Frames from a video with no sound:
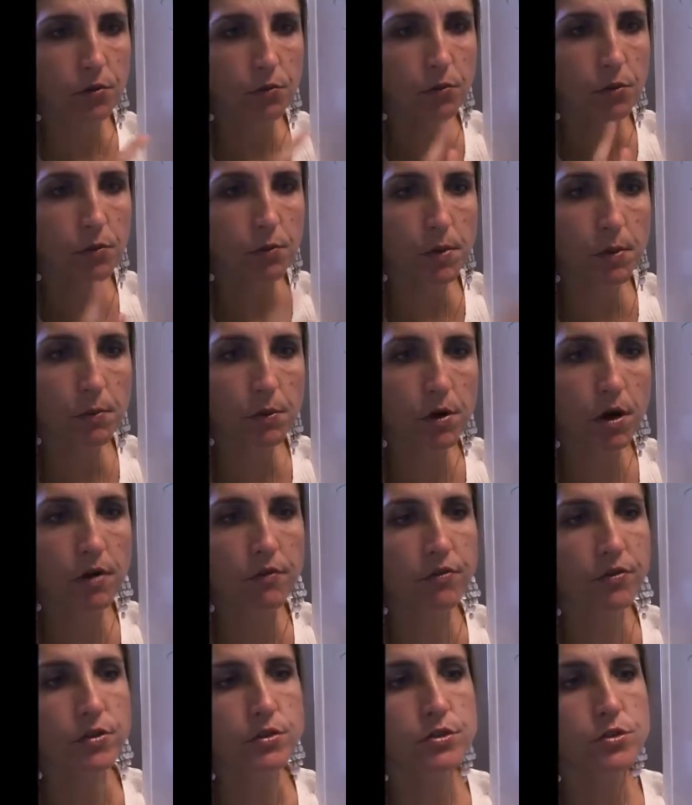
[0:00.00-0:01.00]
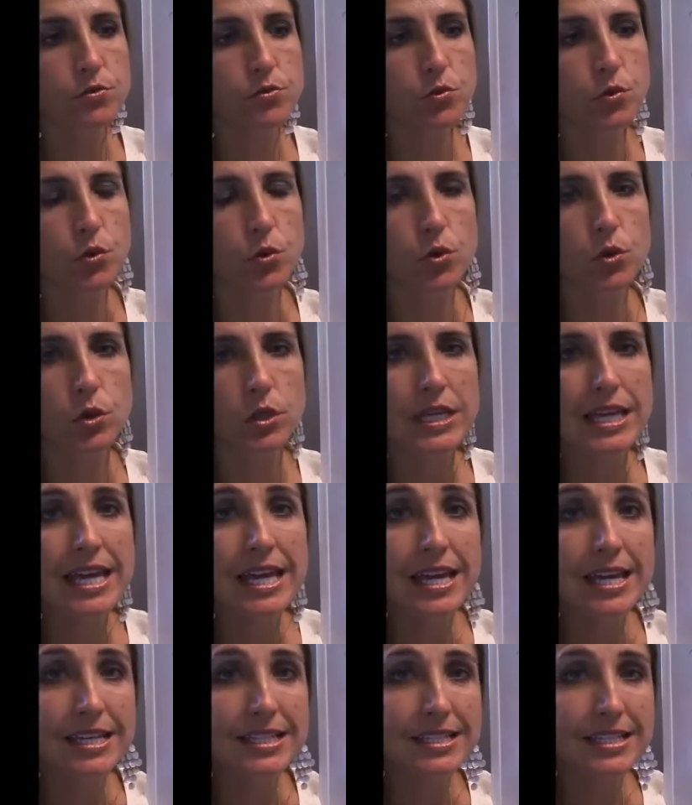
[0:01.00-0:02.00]
Remember, our first rule
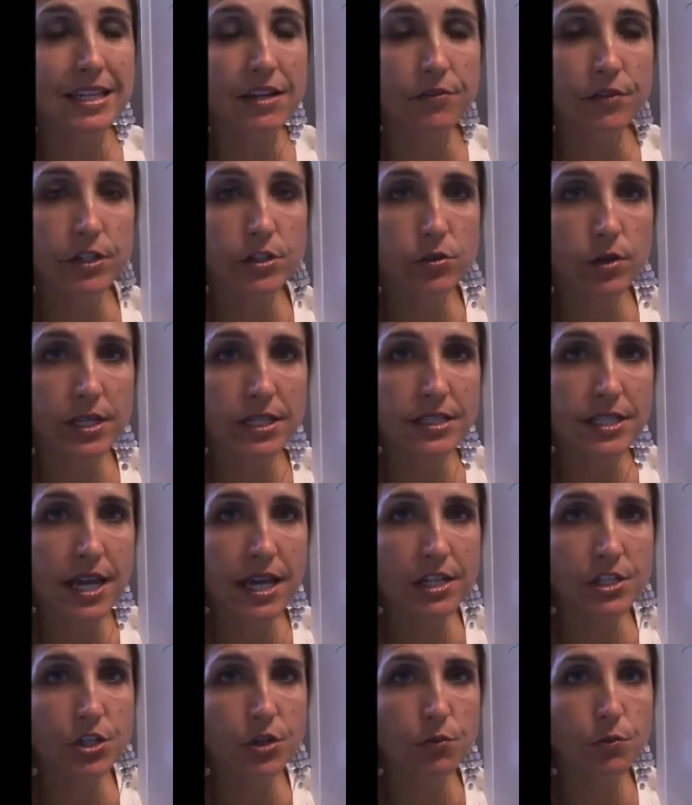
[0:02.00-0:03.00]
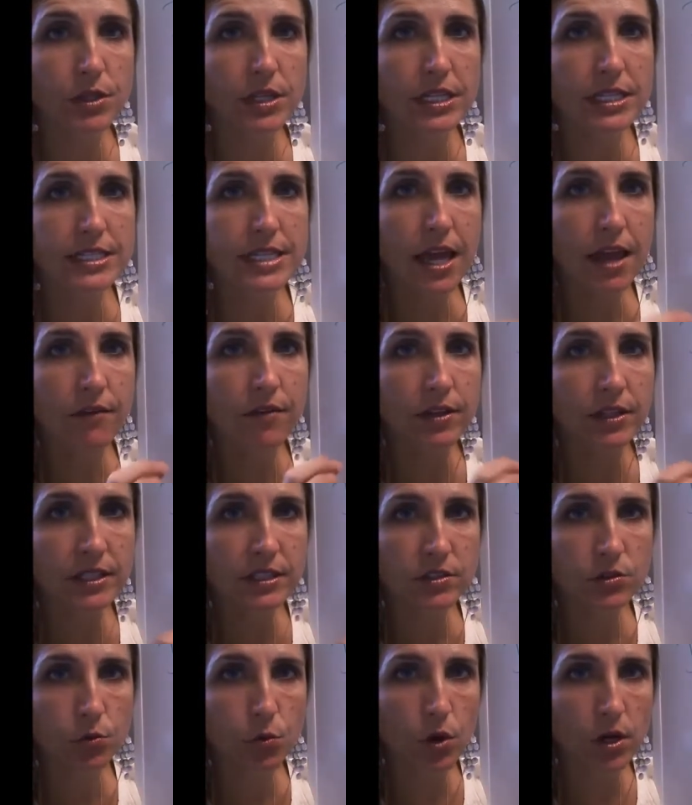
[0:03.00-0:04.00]
is in every transaction we need to have at
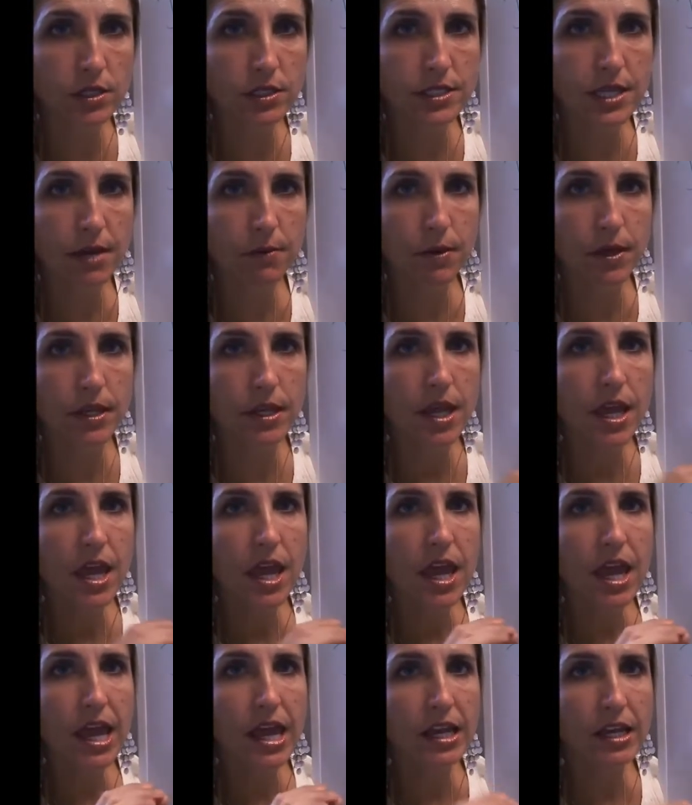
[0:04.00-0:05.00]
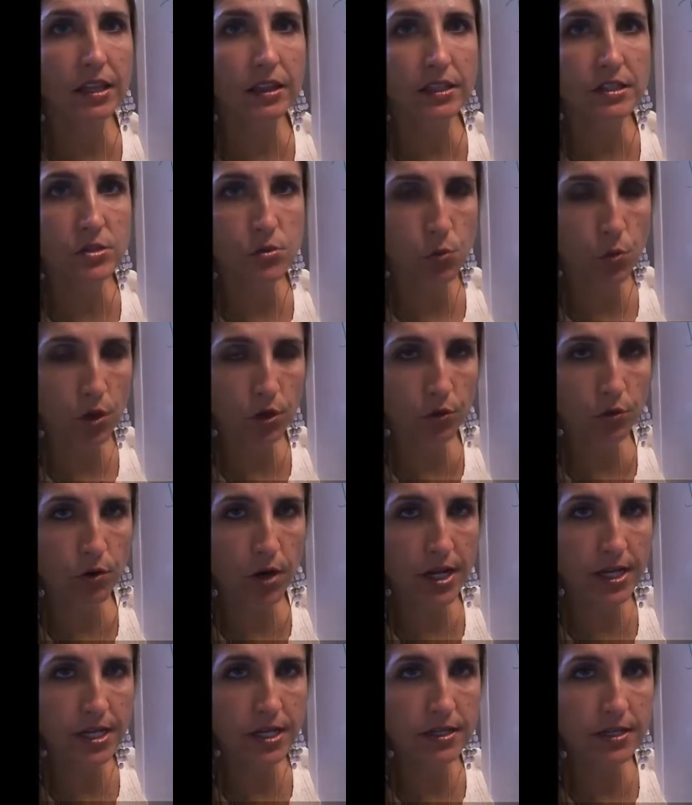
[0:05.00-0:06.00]
least one debit and at least one
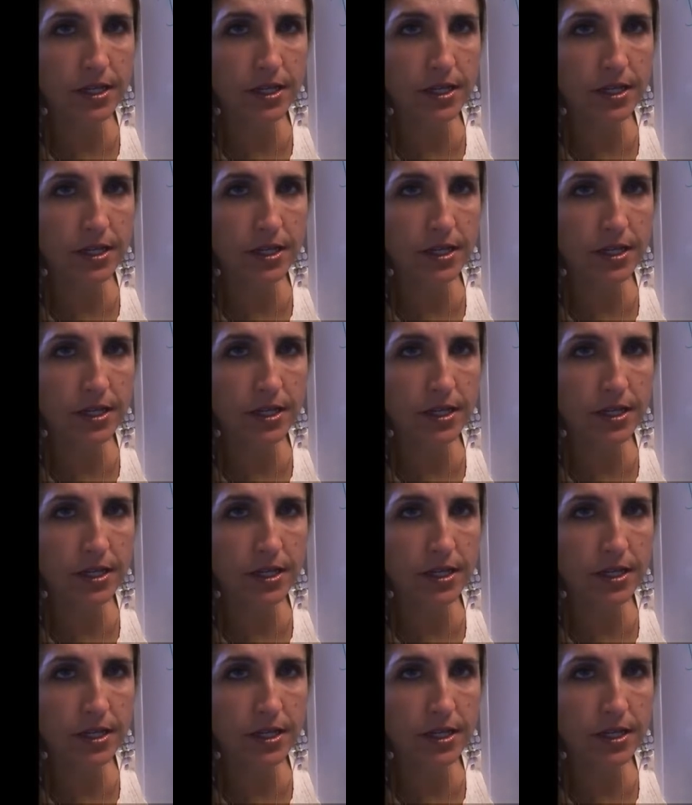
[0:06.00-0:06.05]
credit,